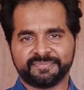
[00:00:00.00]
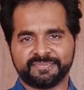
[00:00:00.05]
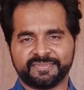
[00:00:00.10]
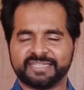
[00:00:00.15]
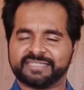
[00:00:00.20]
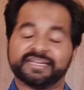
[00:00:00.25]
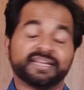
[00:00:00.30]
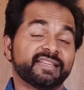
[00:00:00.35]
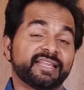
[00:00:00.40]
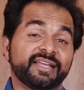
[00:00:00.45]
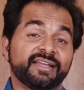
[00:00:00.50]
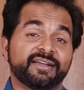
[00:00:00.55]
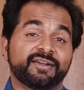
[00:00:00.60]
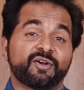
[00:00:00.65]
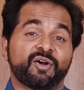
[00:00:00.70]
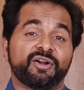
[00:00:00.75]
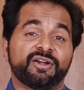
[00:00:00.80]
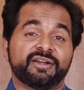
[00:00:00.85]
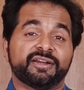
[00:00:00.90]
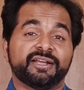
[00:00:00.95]
There's nothing
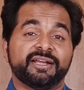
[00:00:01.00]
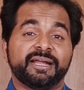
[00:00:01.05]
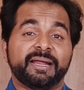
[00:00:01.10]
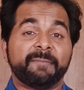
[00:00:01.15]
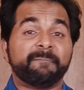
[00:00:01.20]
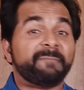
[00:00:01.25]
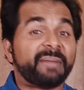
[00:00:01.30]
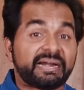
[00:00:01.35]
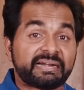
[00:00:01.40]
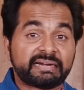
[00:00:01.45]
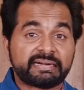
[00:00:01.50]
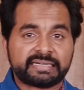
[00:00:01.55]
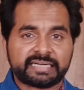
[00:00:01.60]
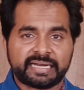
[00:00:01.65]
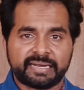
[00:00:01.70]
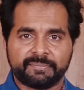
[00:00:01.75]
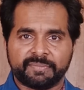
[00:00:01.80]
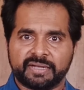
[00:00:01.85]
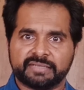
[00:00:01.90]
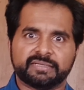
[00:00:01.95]
called better
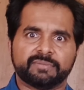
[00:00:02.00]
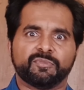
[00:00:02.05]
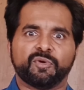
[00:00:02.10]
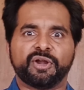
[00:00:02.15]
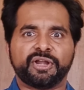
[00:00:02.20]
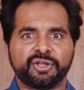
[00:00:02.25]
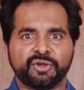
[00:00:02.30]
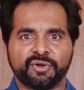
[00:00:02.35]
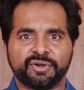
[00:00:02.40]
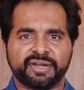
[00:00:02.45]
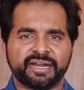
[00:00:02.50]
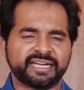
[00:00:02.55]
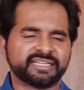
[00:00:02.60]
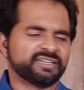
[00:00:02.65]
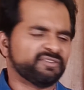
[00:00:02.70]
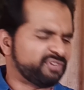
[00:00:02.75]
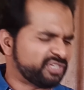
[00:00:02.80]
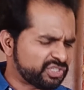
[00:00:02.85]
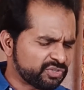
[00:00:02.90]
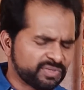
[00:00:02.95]
time, either morning or
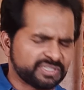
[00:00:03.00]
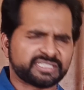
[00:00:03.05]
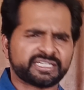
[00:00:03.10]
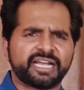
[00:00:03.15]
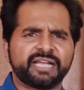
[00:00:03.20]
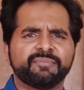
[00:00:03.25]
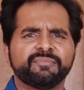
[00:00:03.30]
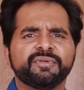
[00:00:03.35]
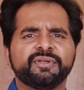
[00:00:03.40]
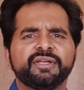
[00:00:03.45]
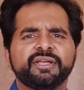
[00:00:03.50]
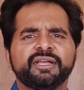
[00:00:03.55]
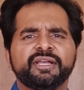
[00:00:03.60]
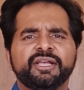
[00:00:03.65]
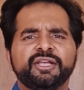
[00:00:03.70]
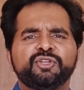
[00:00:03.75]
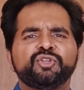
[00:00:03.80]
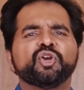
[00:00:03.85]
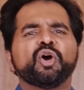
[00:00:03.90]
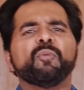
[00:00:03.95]
night. Whichever time
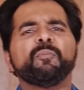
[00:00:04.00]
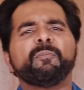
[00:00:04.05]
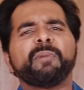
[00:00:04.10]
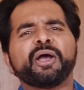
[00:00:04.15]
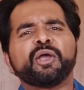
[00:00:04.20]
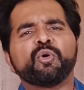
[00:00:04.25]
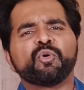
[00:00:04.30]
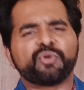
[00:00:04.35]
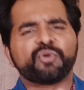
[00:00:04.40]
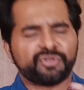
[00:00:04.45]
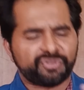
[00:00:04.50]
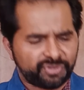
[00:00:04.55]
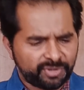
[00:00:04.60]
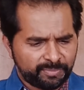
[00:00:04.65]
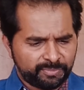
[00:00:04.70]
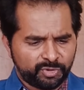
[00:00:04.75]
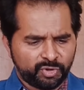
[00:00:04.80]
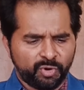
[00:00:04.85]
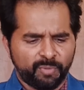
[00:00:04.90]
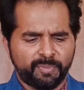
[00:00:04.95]
your
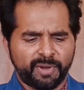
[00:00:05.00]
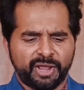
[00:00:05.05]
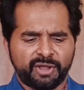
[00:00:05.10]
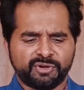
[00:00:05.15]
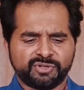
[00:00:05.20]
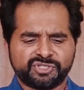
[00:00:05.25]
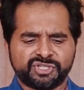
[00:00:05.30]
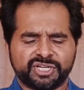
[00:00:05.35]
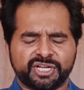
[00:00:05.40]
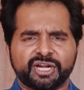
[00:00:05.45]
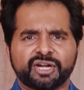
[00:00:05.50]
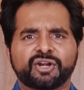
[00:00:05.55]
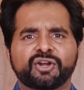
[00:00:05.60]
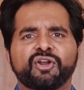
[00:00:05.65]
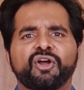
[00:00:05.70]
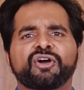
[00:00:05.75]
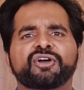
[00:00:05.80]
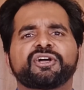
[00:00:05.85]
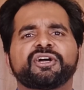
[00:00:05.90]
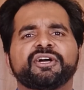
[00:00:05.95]
biorhythm, your biological
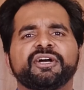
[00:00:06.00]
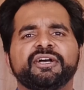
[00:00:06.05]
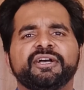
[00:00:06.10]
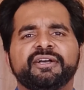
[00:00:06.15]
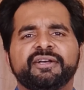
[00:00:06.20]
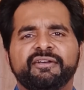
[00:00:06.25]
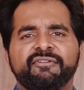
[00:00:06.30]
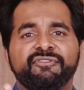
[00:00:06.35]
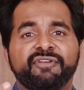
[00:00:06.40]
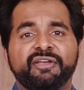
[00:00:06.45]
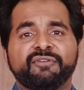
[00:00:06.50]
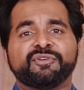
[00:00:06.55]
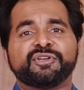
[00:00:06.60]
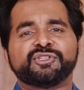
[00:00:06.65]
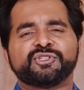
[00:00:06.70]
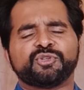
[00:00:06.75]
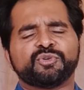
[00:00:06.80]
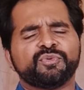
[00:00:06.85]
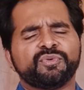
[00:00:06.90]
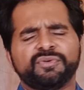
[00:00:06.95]
clock
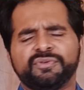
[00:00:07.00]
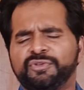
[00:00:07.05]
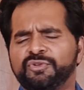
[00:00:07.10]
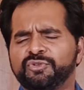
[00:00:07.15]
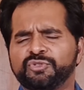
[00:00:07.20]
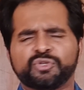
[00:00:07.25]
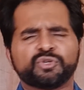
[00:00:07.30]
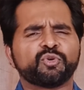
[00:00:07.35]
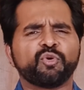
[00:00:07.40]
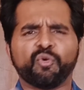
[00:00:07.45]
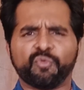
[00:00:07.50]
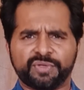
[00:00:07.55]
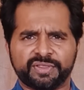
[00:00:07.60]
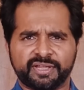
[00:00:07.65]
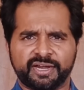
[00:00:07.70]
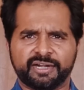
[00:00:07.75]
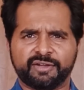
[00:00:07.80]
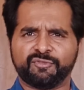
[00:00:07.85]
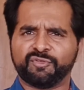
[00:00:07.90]
favors you, you should go with that.